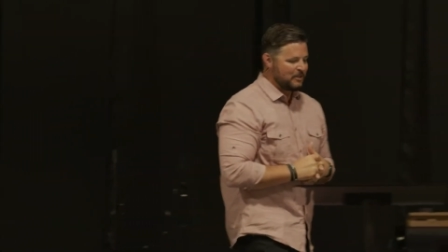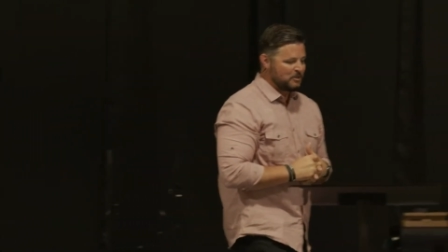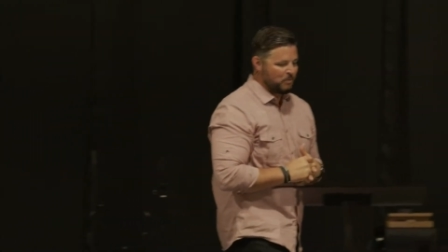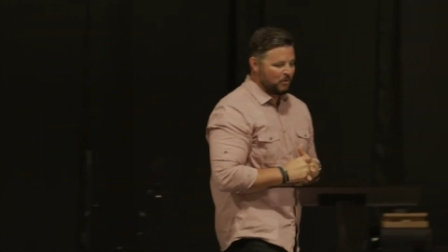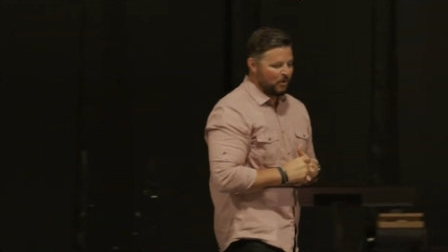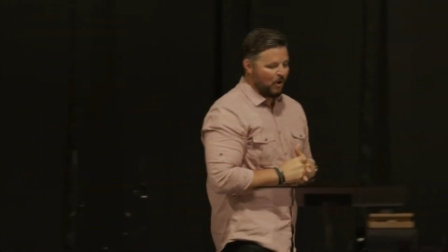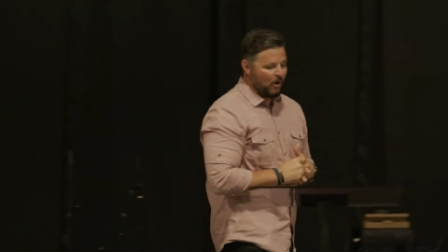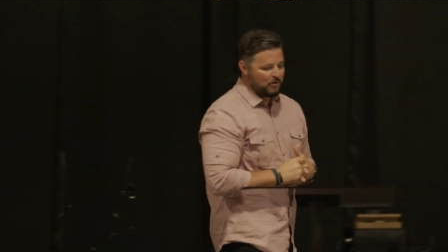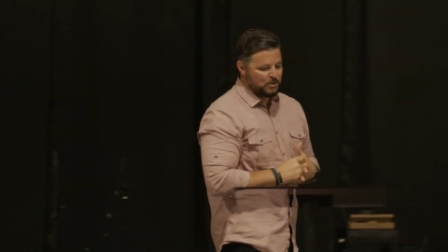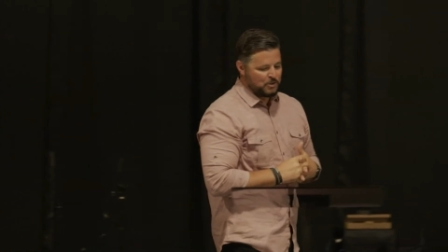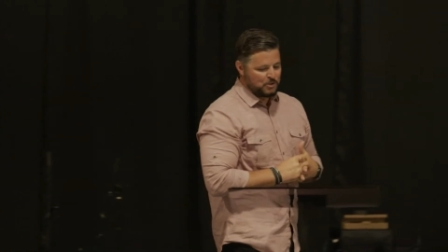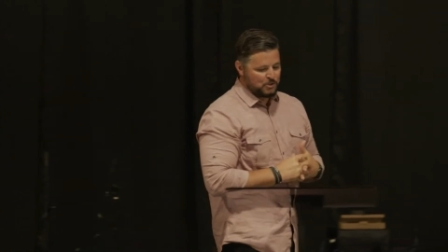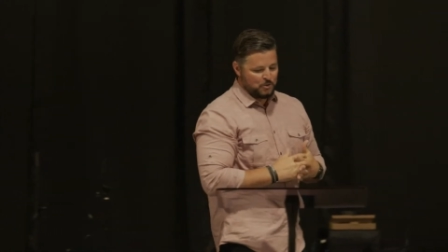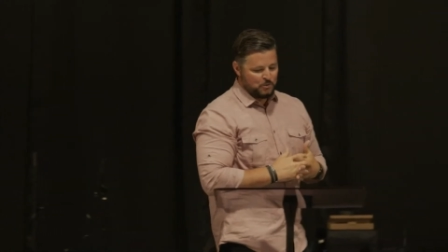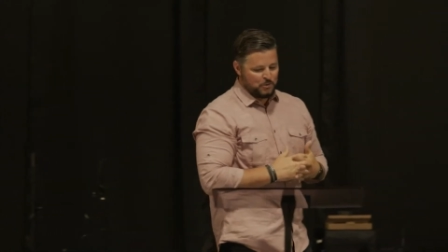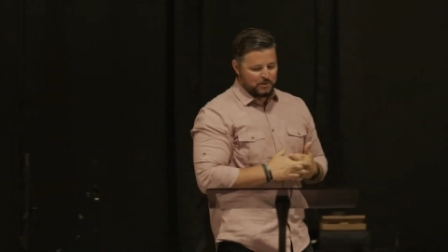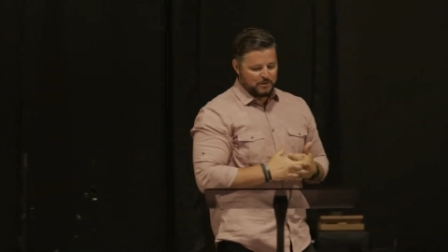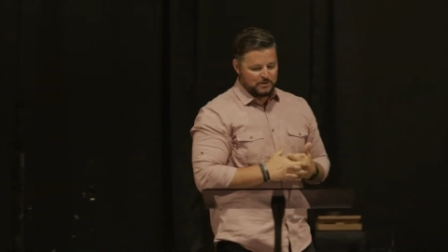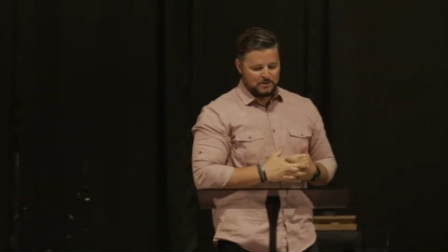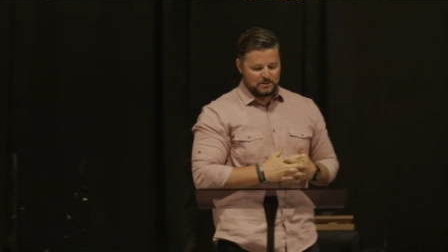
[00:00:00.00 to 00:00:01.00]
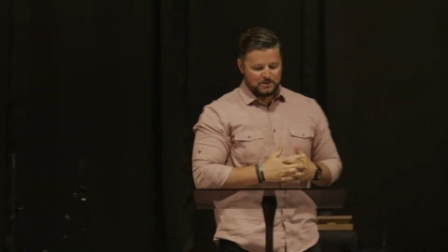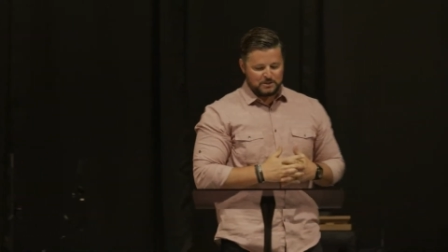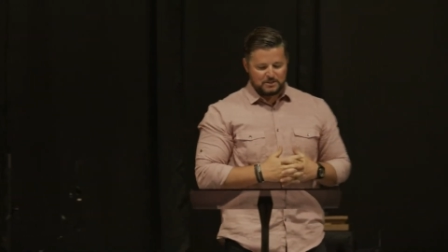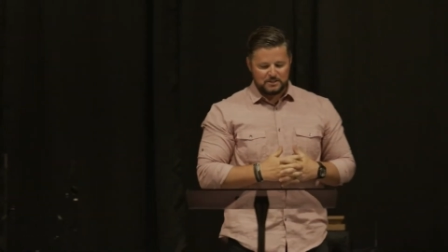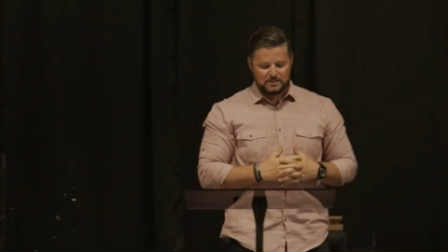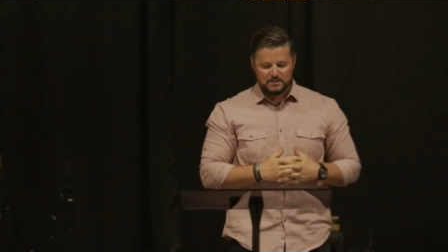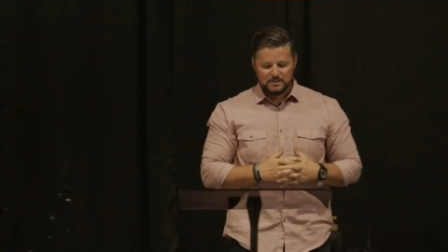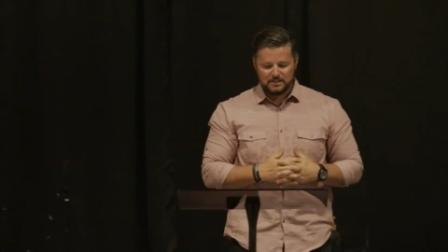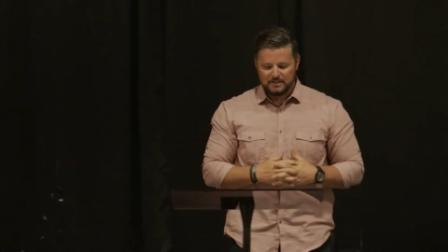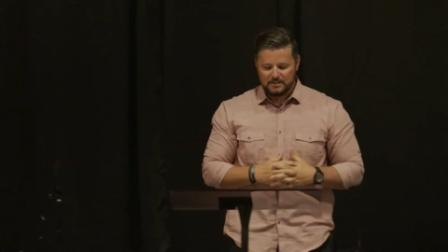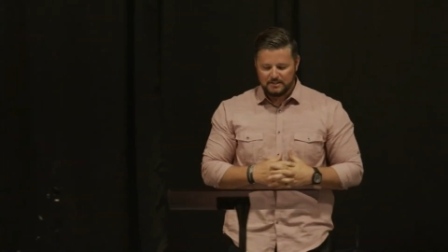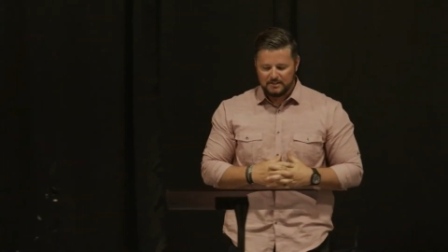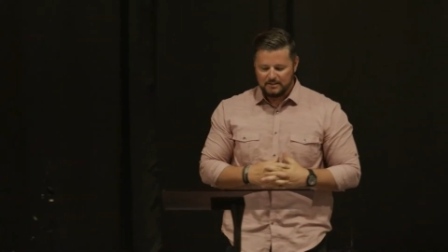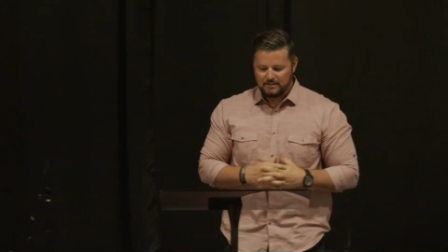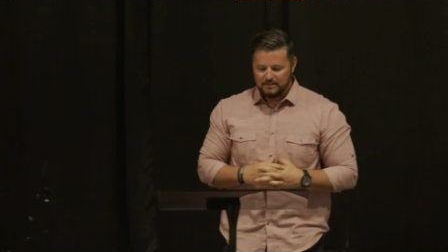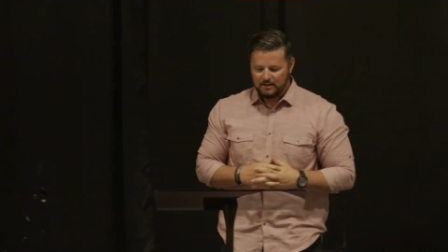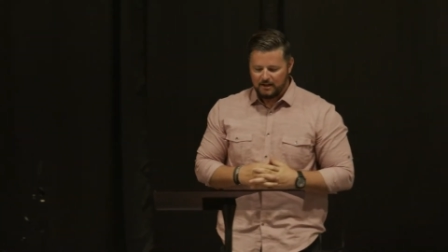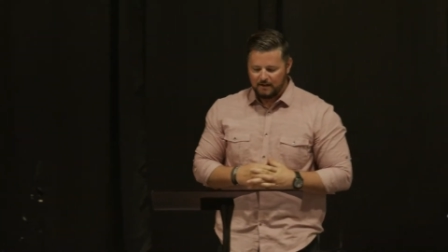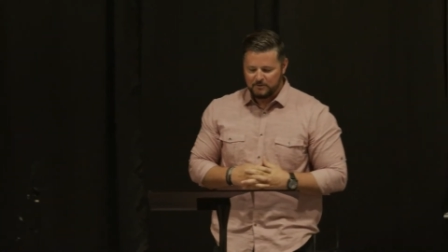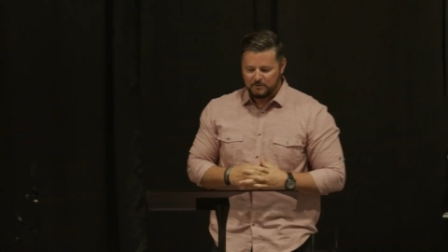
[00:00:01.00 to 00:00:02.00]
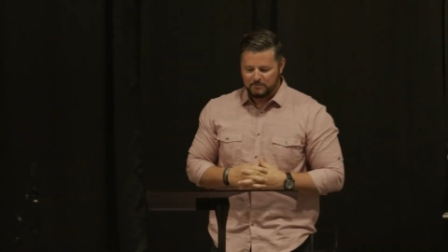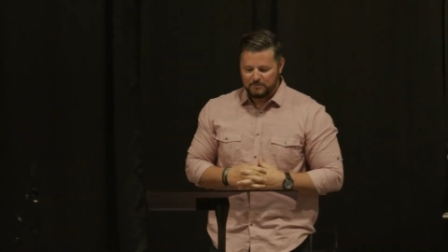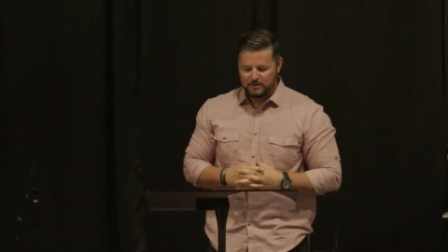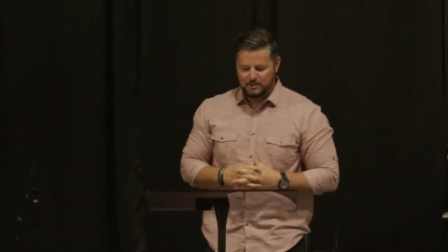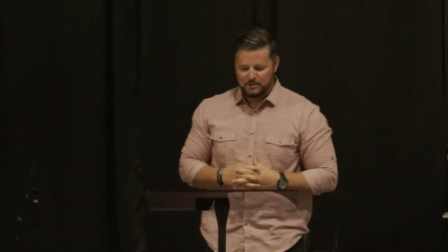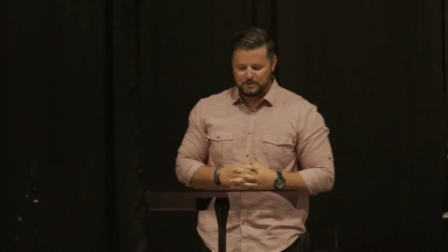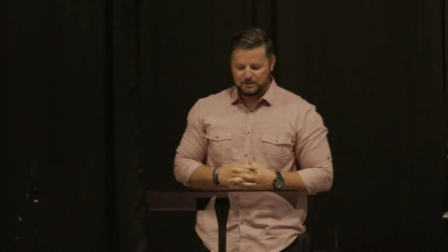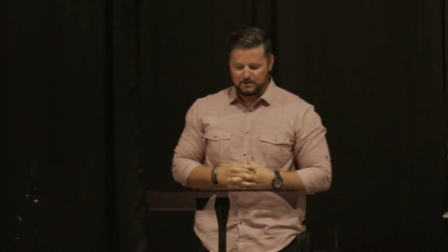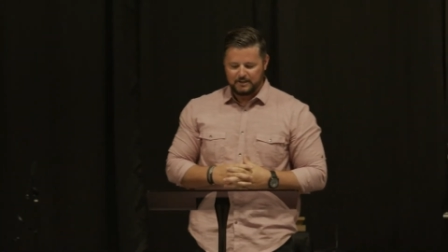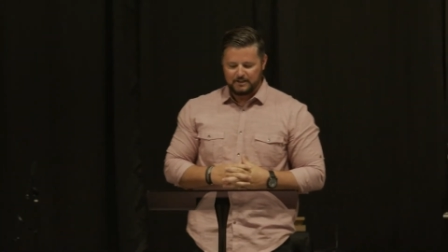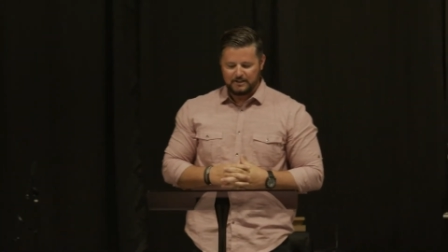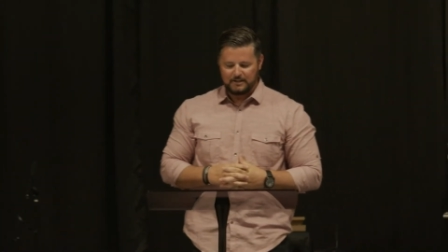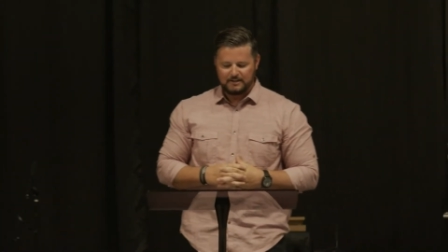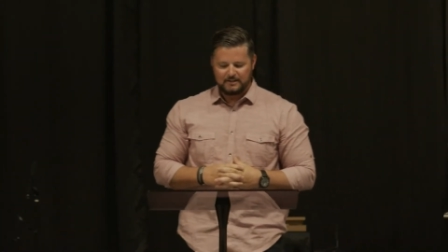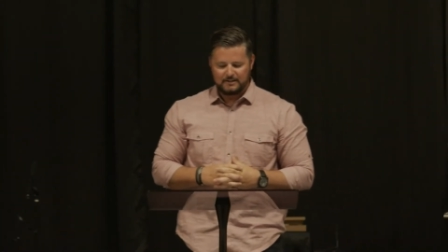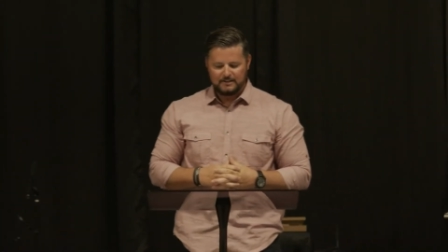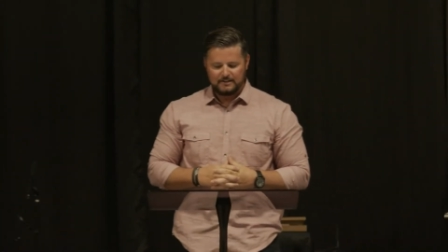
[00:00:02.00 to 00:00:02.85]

because we're all stewards of the mystery.